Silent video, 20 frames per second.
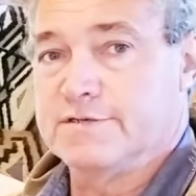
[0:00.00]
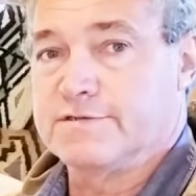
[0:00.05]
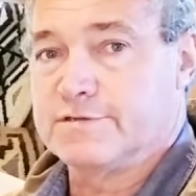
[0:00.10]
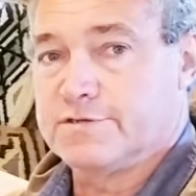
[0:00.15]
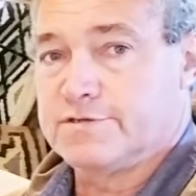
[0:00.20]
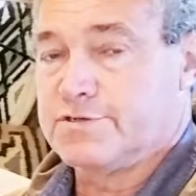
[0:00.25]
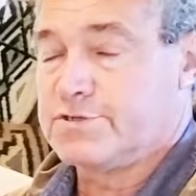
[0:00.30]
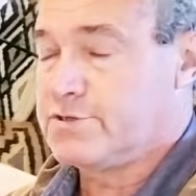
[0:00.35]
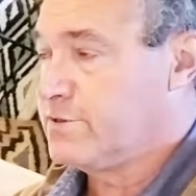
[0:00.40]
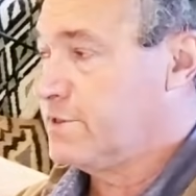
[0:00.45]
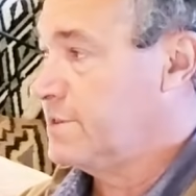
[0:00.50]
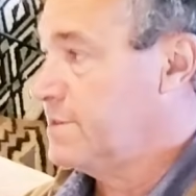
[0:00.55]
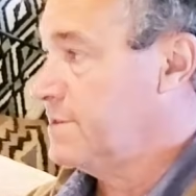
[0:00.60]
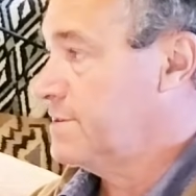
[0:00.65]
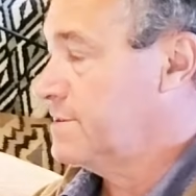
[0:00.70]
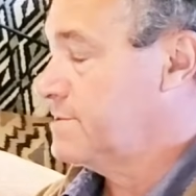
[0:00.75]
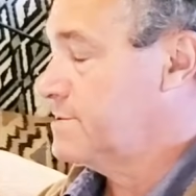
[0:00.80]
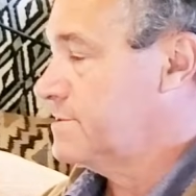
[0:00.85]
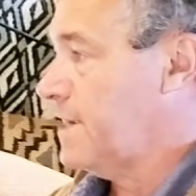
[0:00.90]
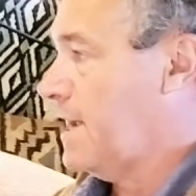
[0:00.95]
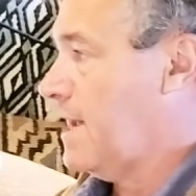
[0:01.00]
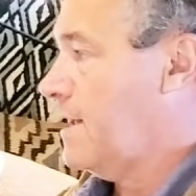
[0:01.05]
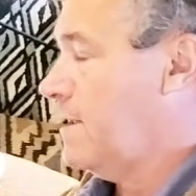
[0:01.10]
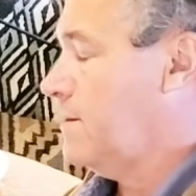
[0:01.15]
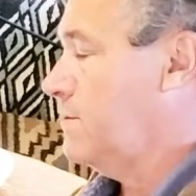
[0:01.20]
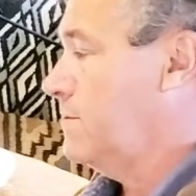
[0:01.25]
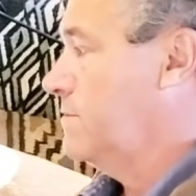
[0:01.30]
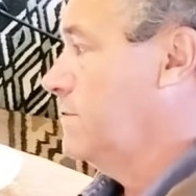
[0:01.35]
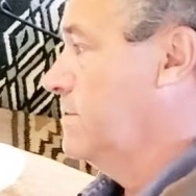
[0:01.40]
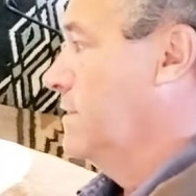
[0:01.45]
it's a treeless
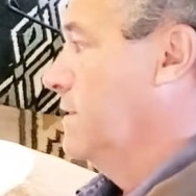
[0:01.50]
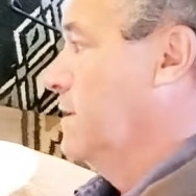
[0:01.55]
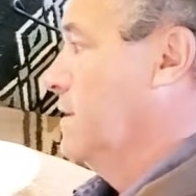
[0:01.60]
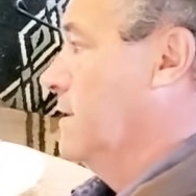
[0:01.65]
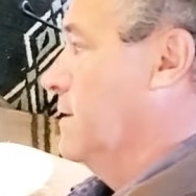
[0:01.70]
saddle,